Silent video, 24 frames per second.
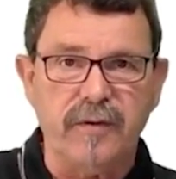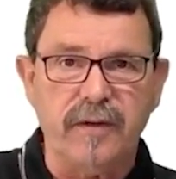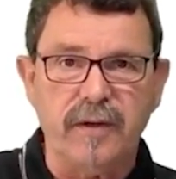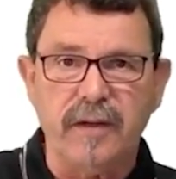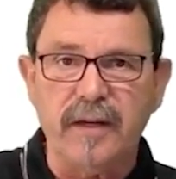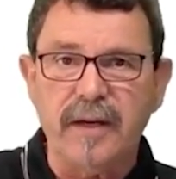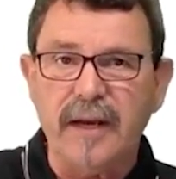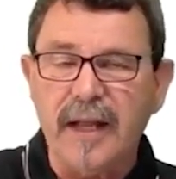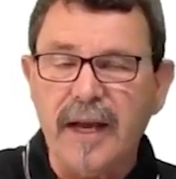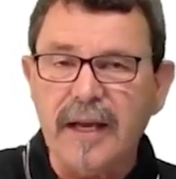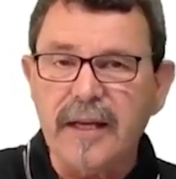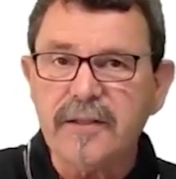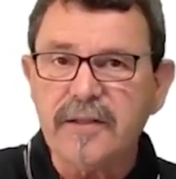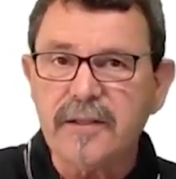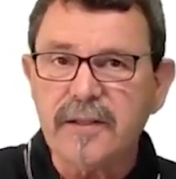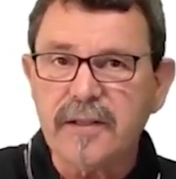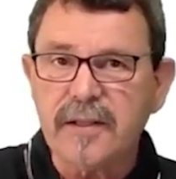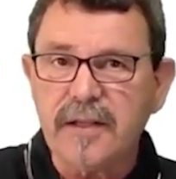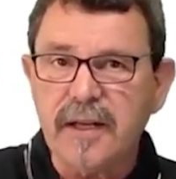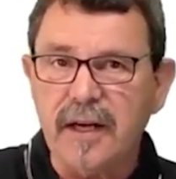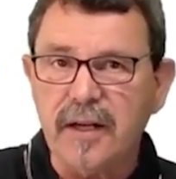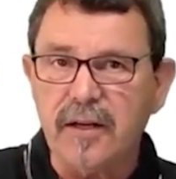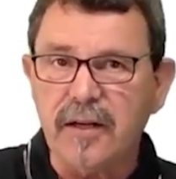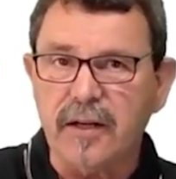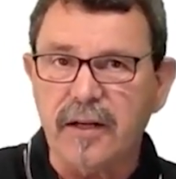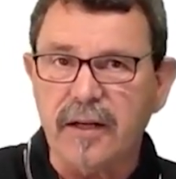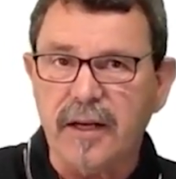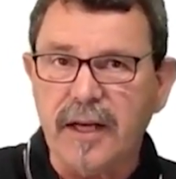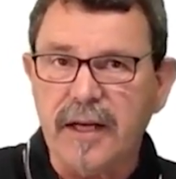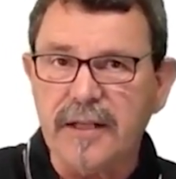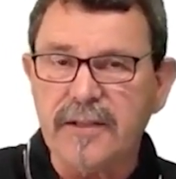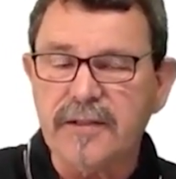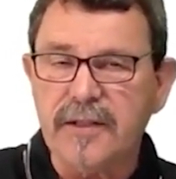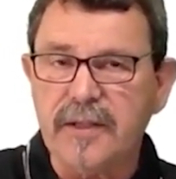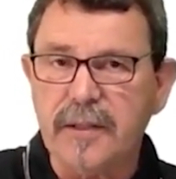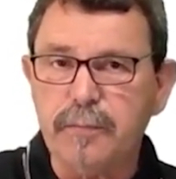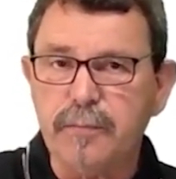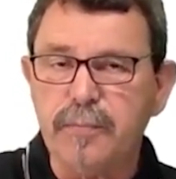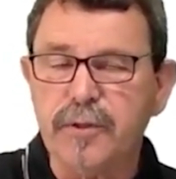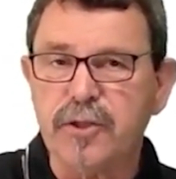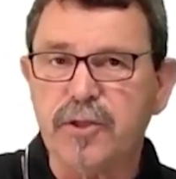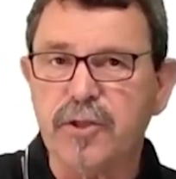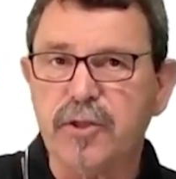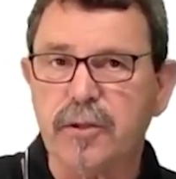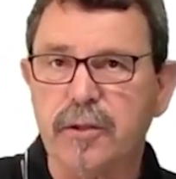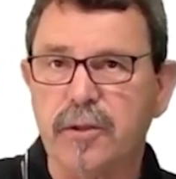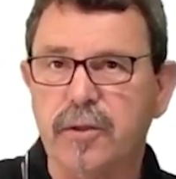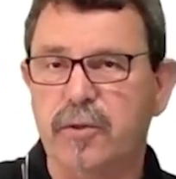light color, light
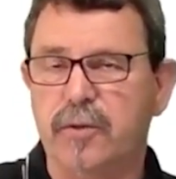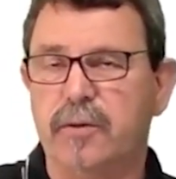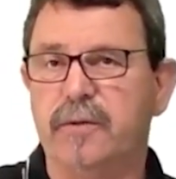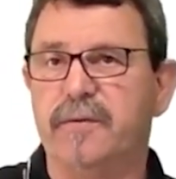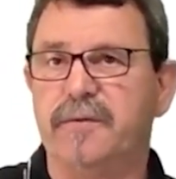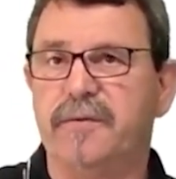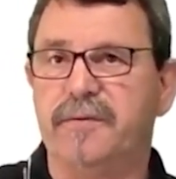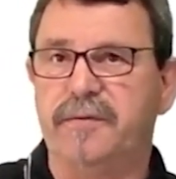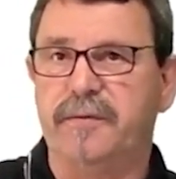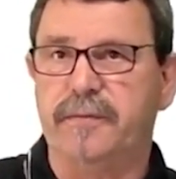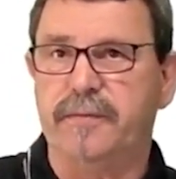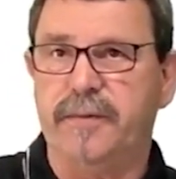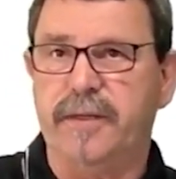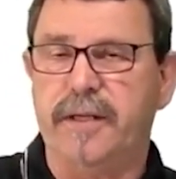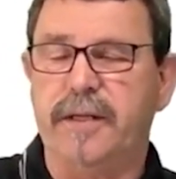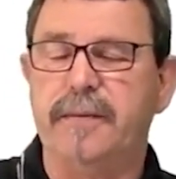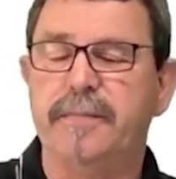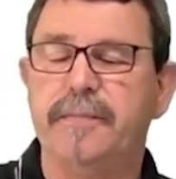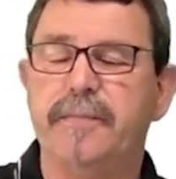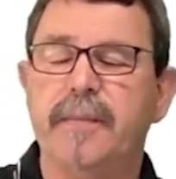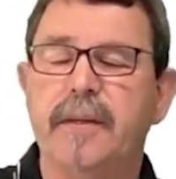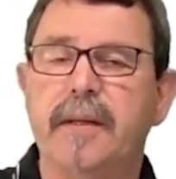temperature curve. Yeah.